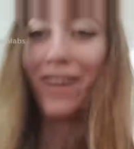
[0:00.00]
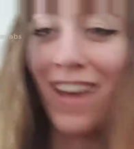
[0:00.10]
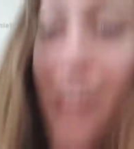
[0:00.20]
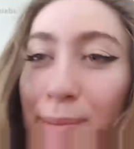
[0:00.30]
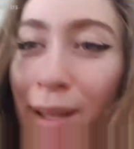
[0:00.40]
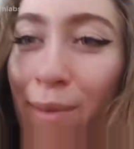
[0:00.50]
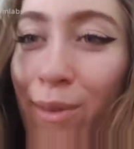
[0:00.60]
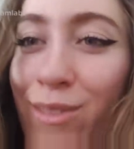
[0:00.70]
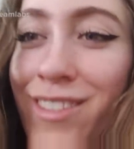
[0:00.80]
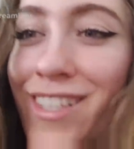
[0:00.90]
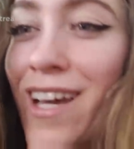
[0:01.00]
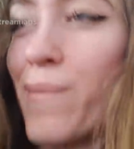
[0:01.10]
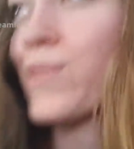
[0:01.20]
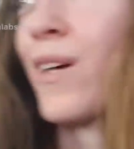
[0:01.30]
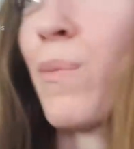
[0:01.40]
can't play
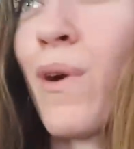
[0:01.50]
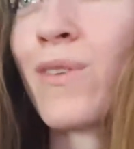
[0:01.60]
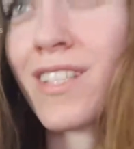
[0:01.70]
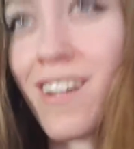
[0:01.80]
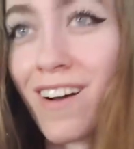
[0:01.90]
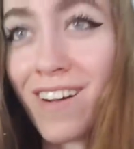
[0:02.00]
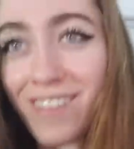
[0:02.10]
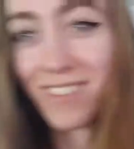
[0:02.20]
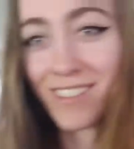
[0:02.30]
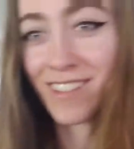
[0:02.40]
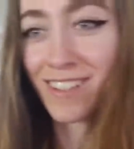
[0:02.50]
RuneScape, so pros and cons.